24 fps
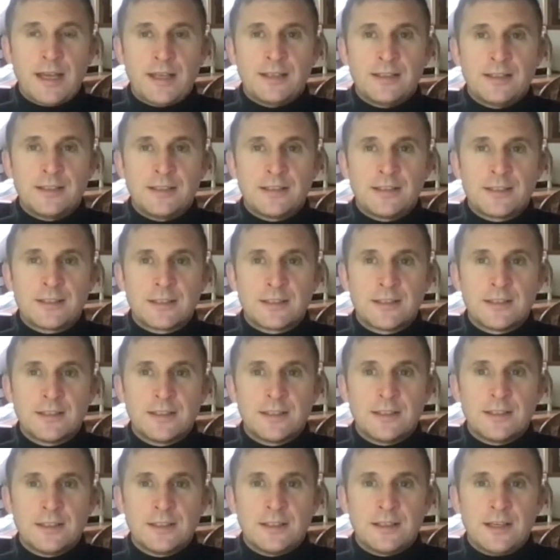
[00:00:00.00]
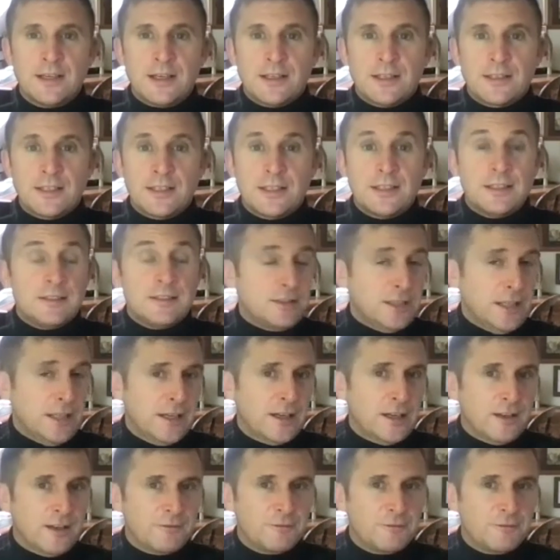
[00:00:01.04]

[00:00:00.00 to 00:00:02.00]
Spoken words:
And I said, yeah,